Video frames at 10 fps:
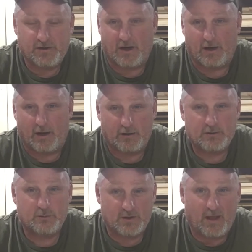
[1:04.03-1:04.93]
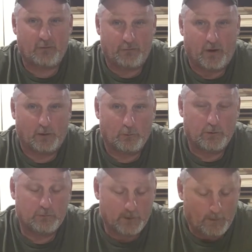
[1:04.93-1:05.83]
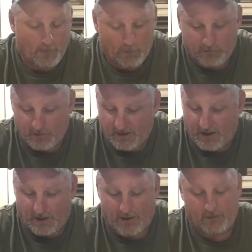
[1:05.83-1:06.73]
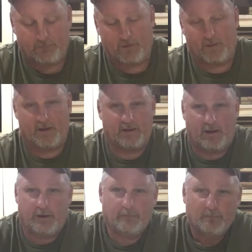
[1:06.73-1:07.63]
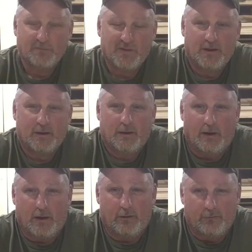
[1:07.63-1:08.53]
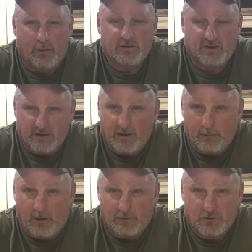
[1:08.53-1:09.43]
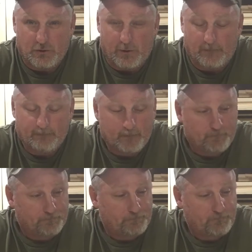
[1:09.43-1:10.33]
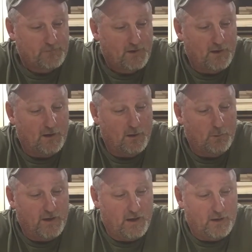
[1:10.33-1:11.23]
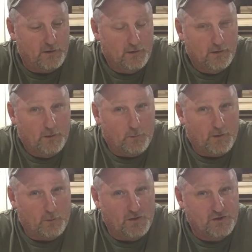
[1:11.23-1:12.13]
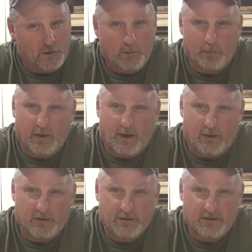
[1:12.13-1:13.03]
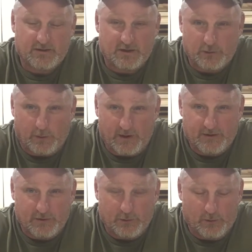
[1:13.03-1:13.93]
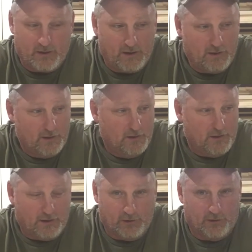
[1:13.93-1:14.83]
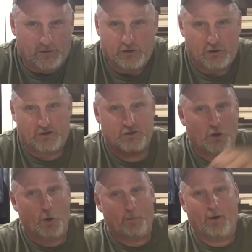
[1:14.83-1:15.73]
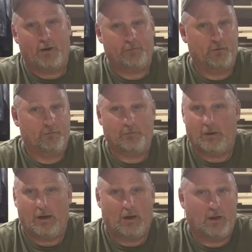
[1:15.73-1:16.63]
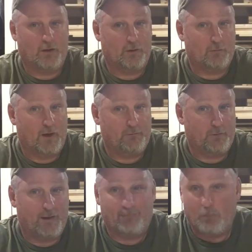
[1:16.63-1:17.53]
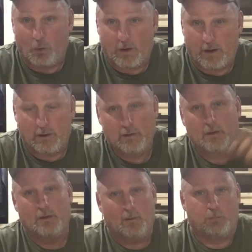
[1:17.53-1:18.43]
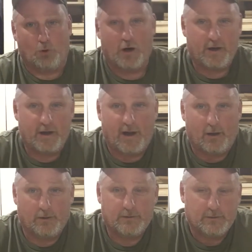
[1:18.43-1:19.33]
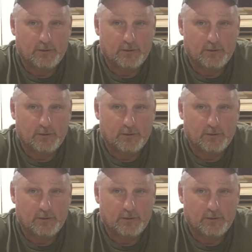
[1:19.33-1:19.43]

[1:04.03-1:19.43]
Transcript: check it out, because it was a lot of fun. We really had a lot of fun that day. The folks that did come out and shoot it, we had one gentleman bring out his 1022, and he literally took a scope off of another rifle that morning, brought it out,